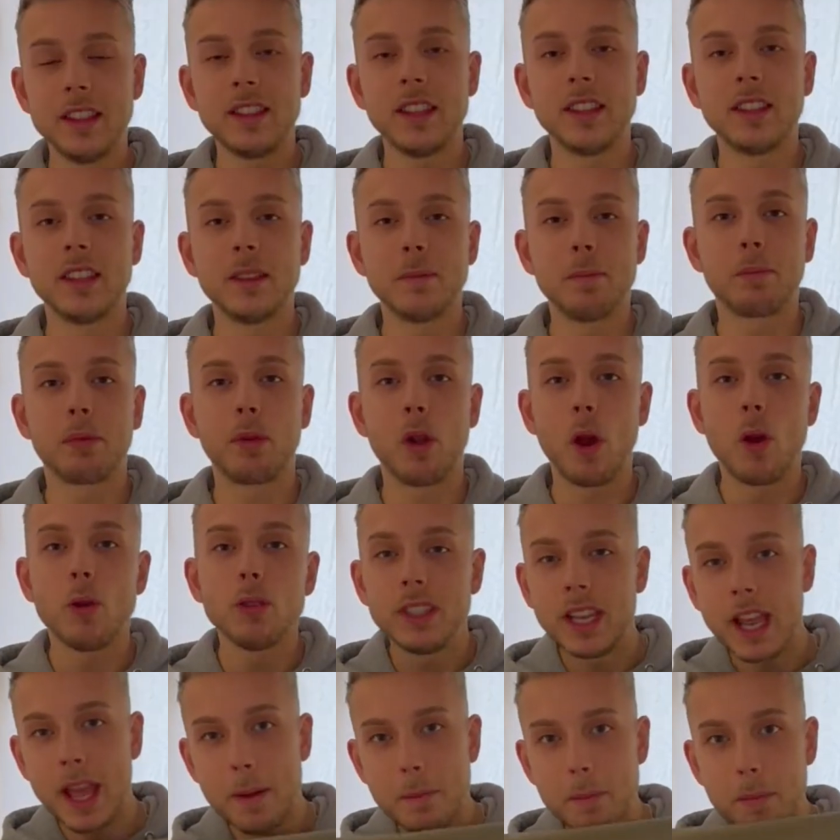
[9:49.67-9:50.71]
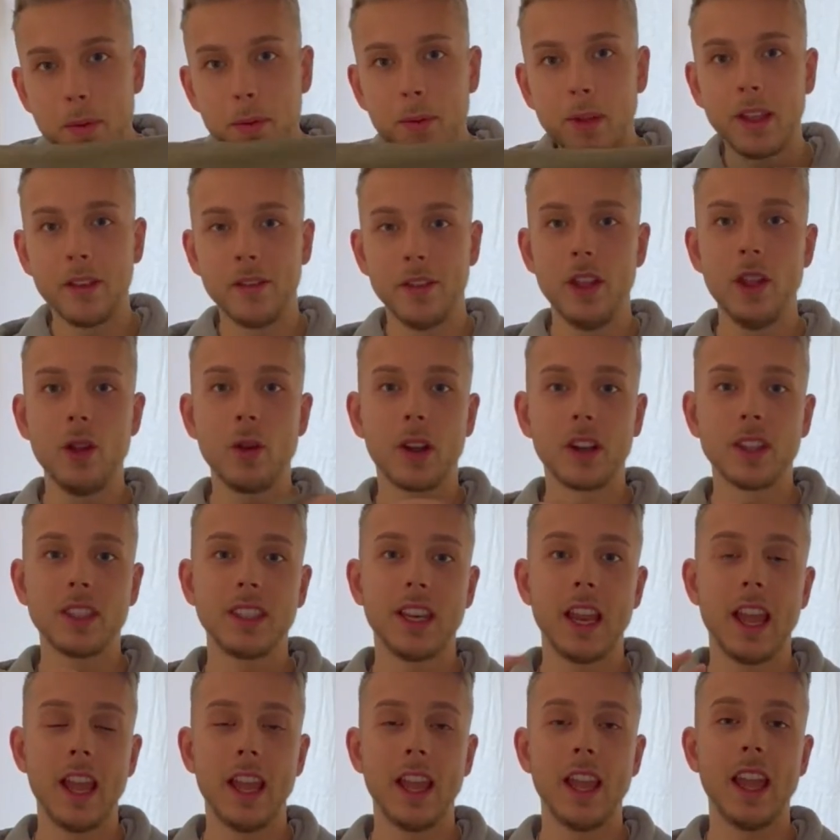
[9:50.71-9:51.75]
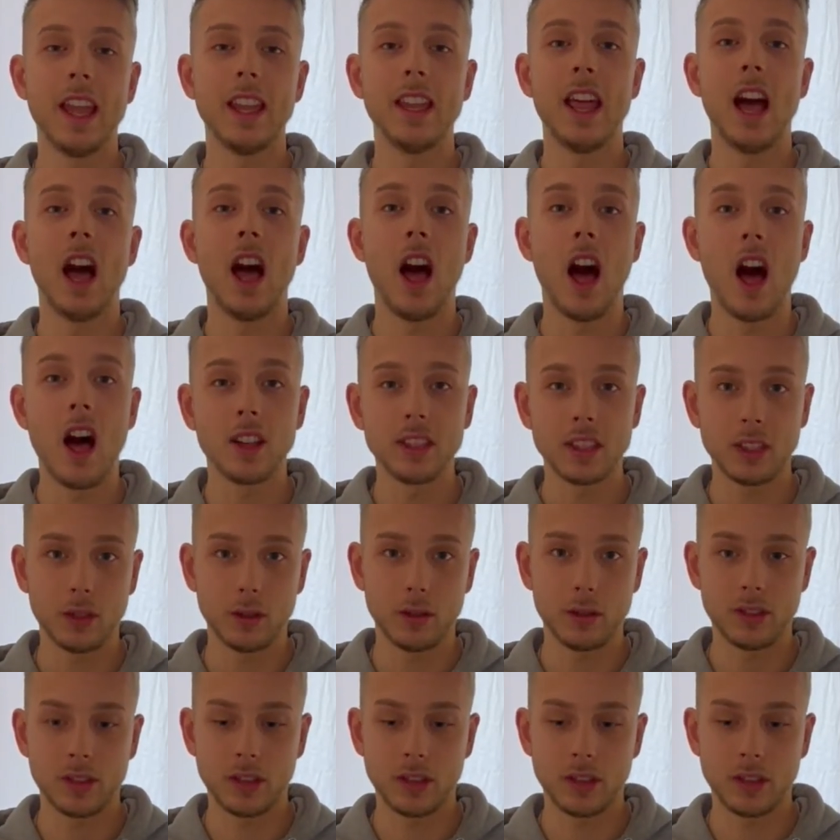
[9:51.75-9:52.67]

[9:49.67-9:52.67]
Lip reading: is a pro tip if you are staying in hostels.